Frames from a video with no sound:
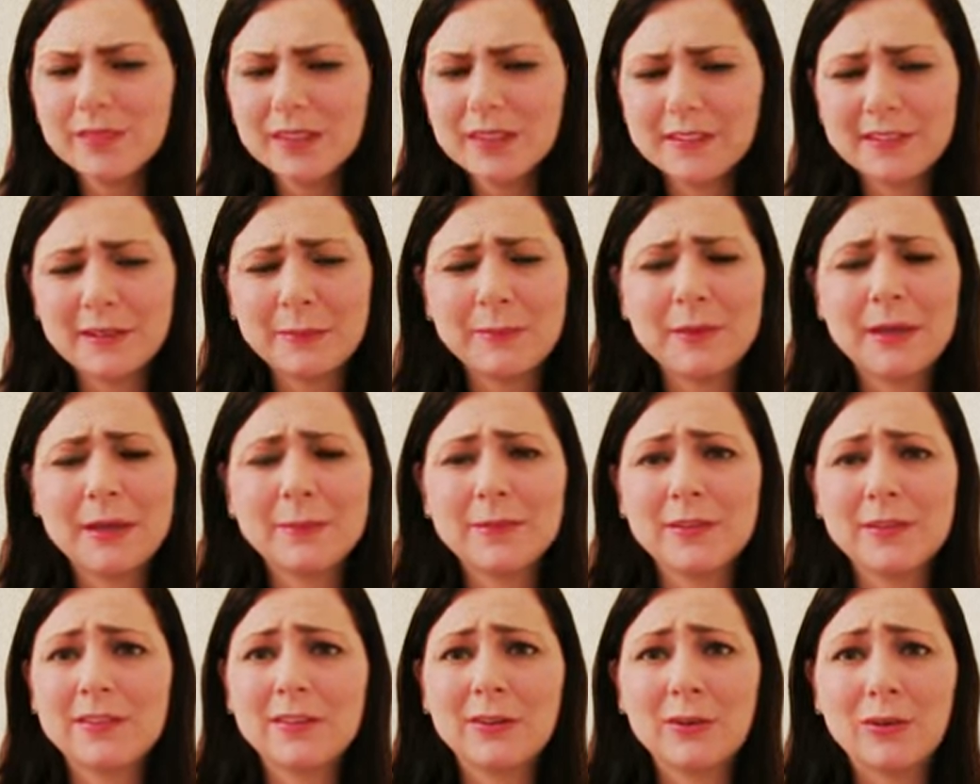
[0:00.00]

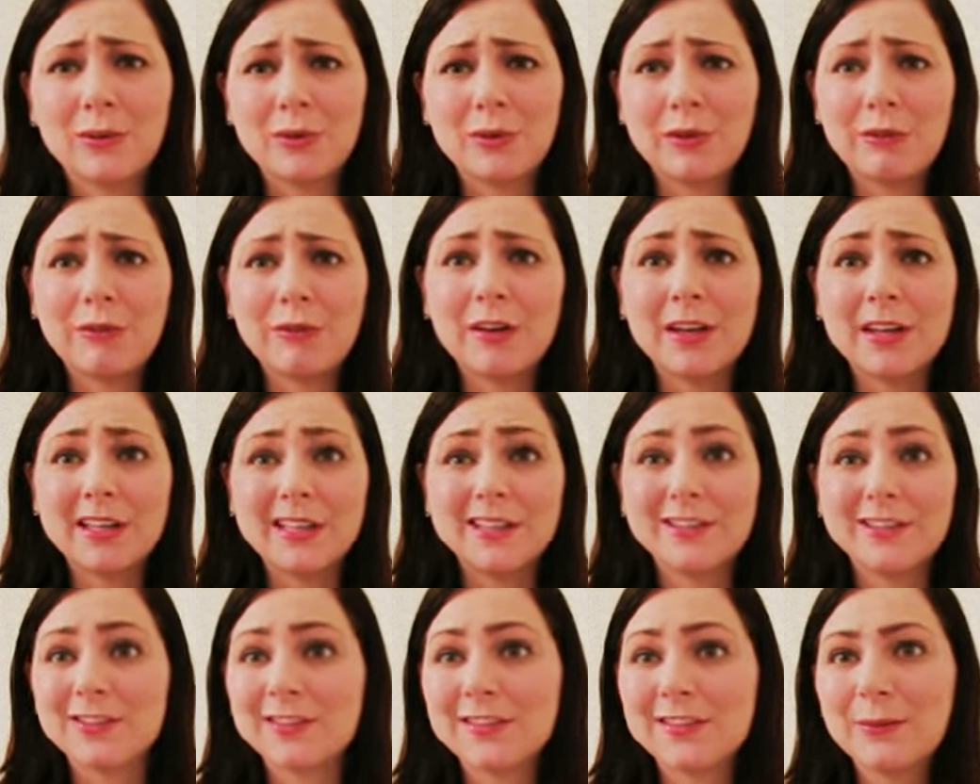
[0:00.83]
Sometimes it's totally
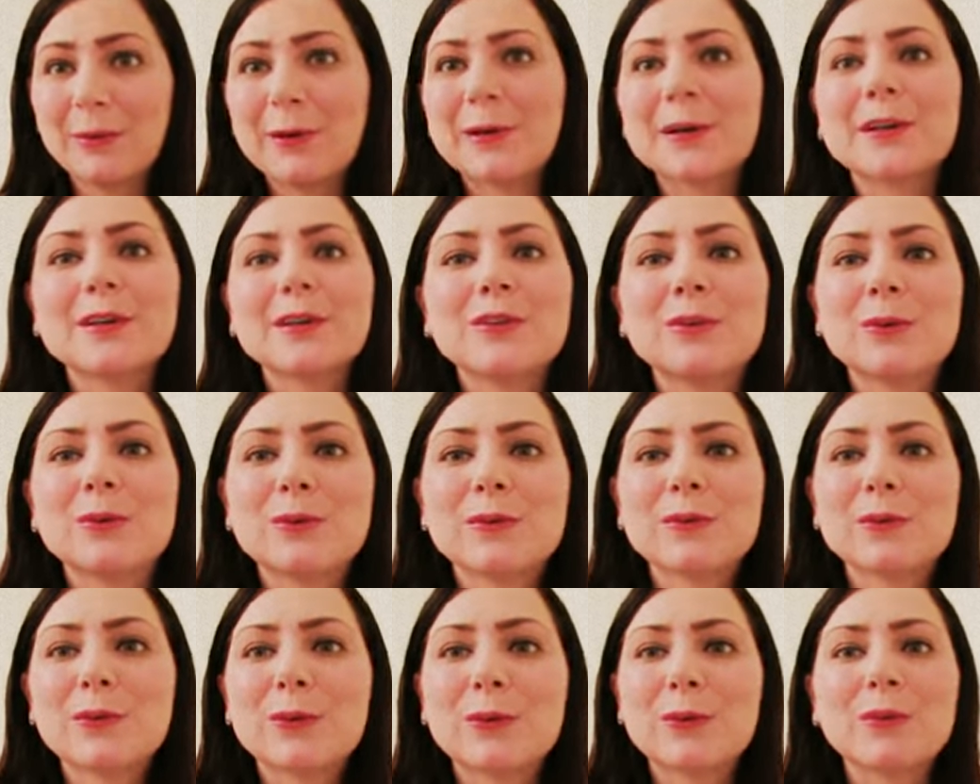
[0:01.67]
fun just to walk into a
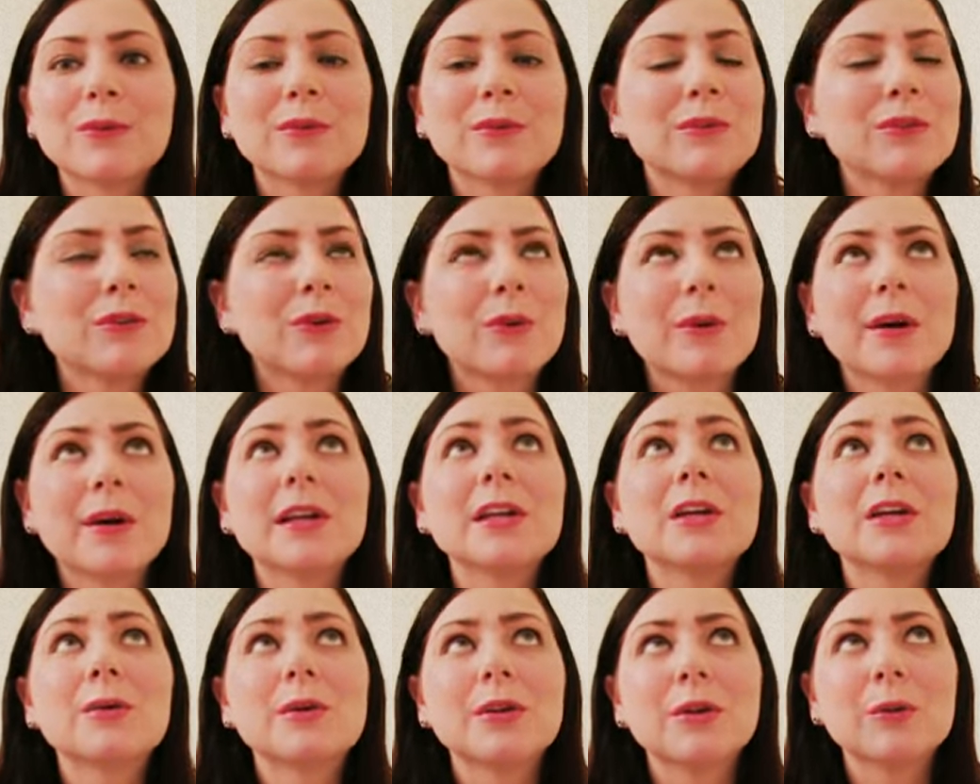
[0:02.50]
store with no
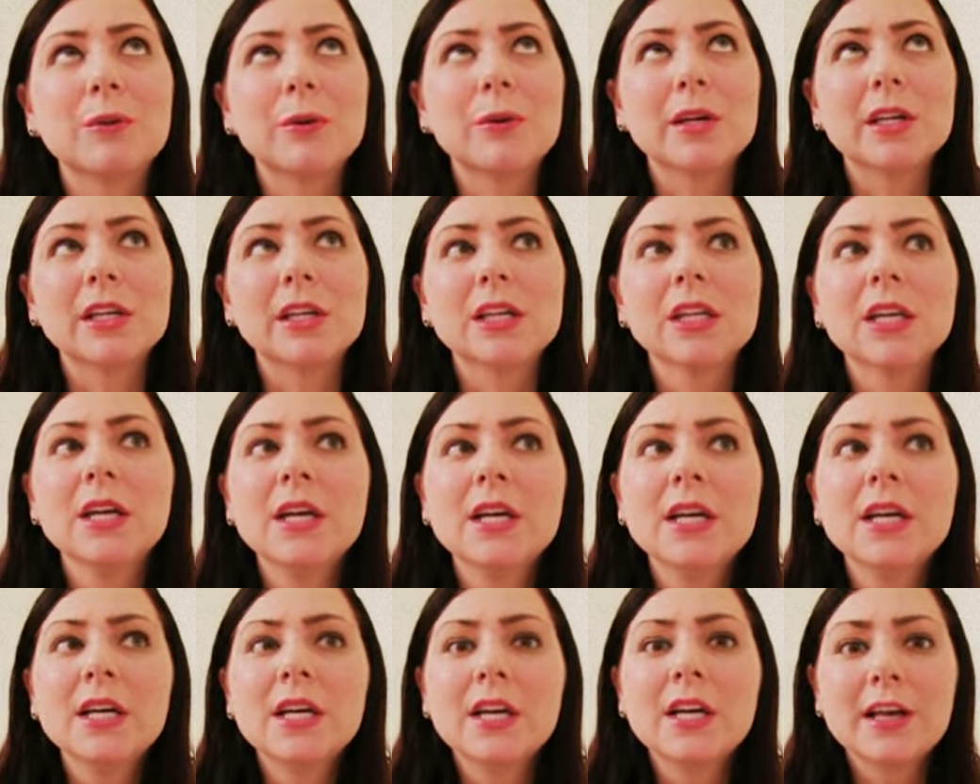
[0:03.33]
idea what you want
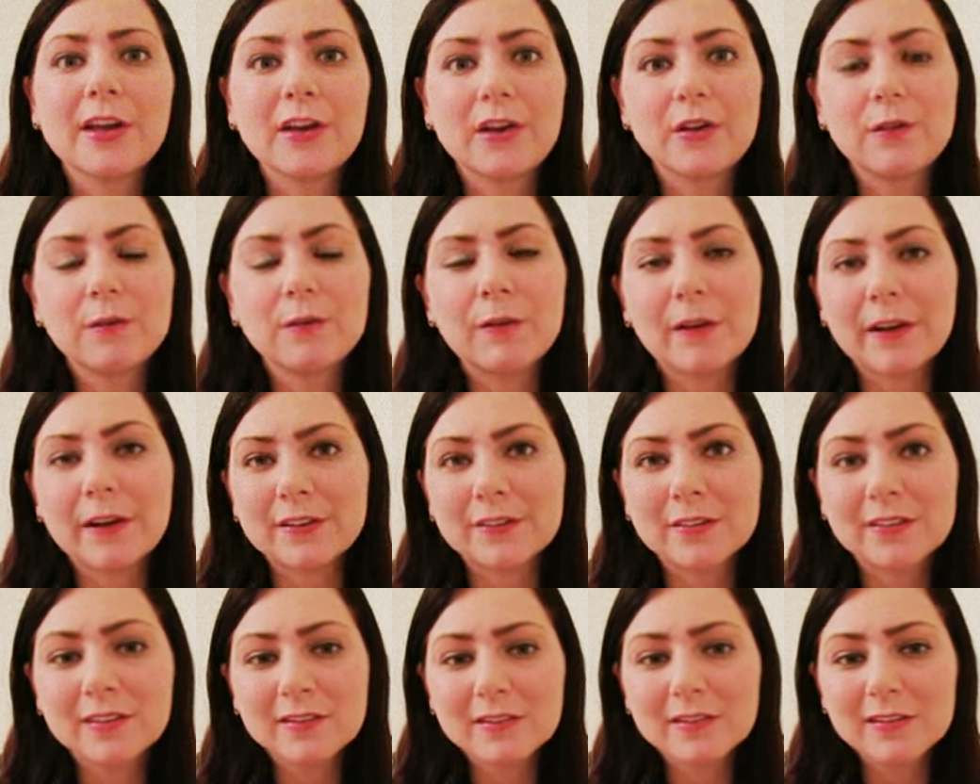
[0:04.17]
and
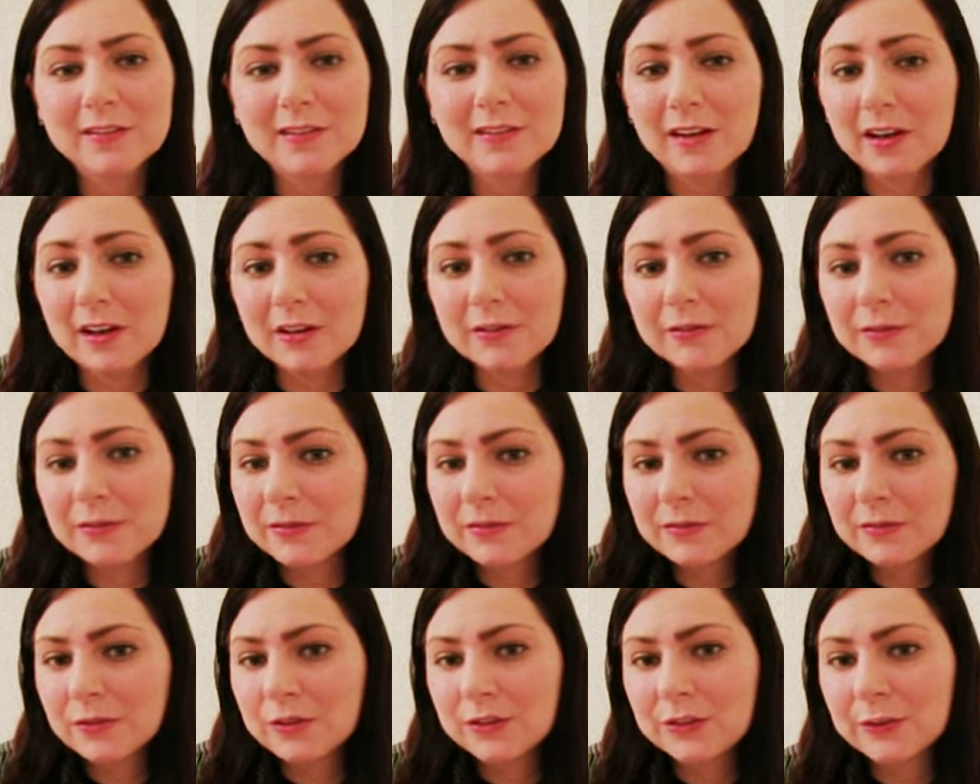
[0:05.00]
find
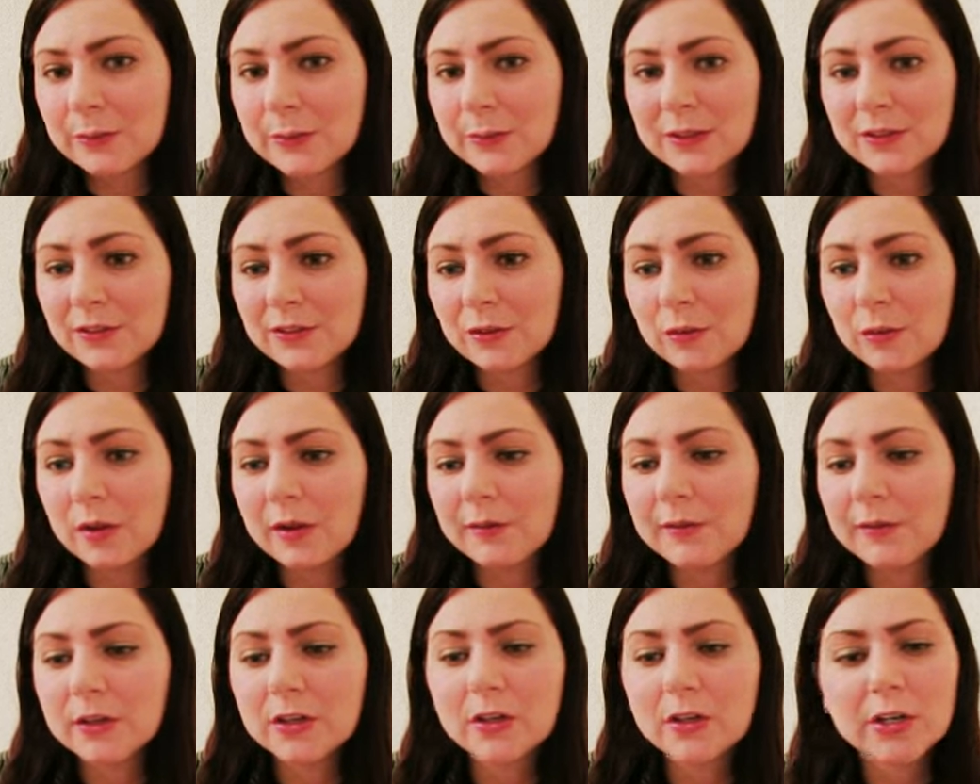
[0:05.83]
stuff just because you
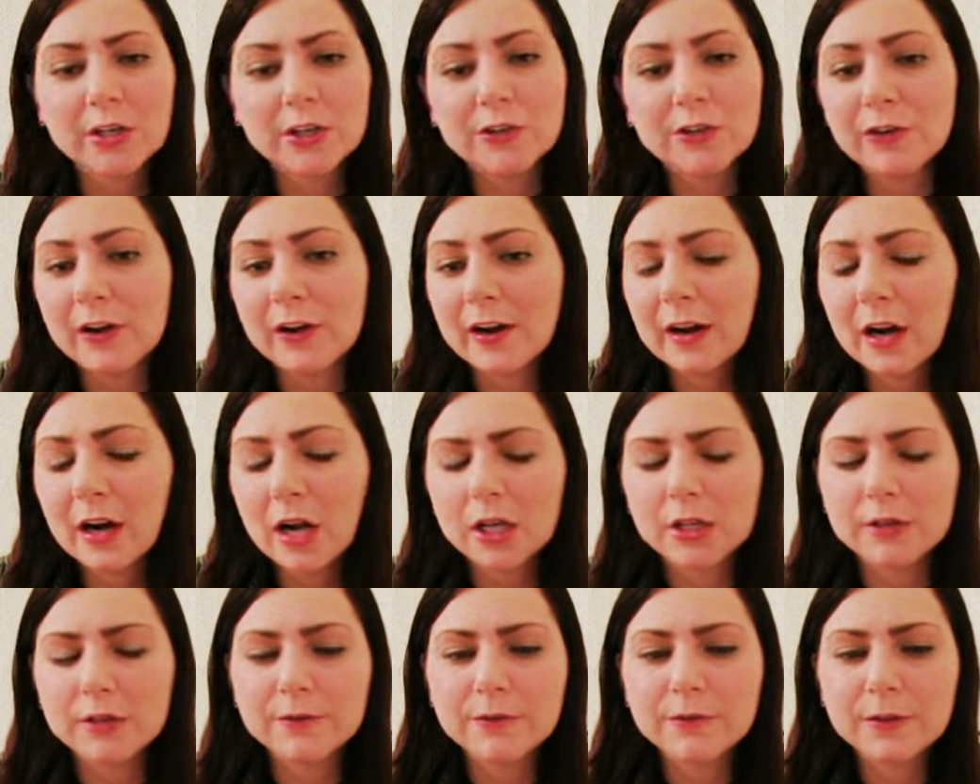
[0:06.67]
love it, or you try it
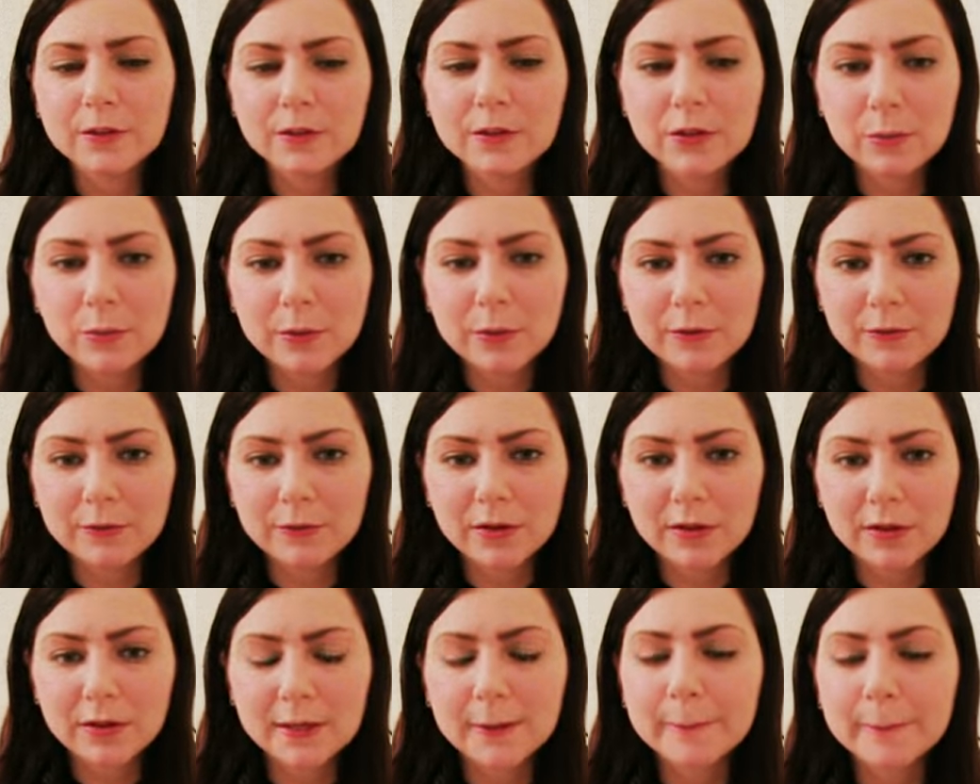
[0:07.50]
on and it fits you
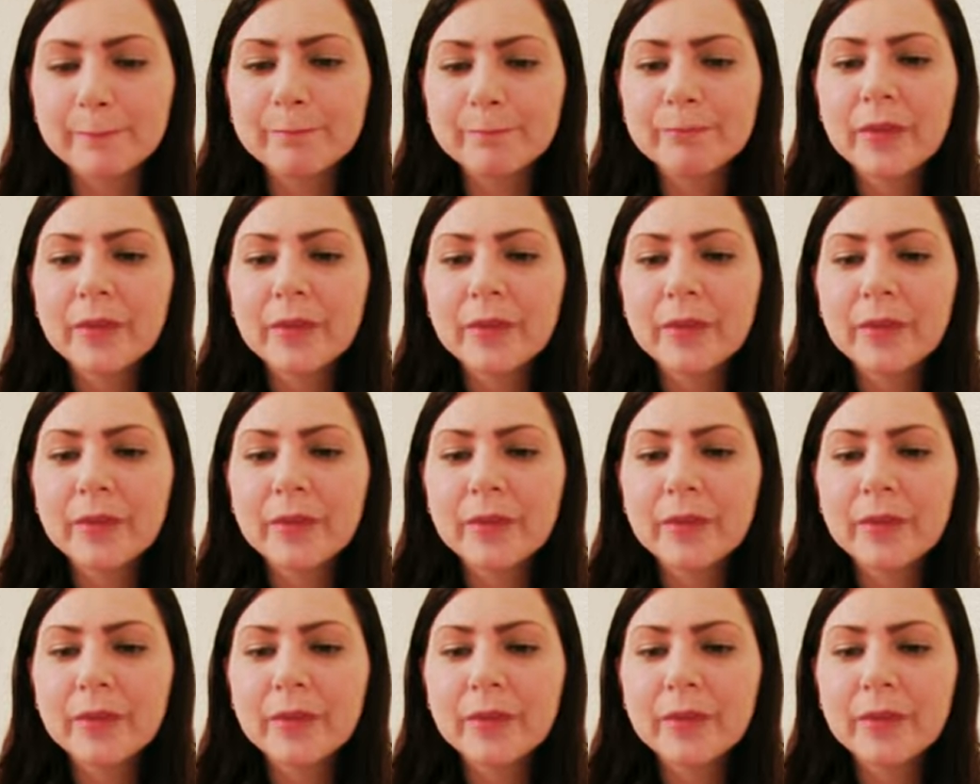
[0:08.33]
perfectly.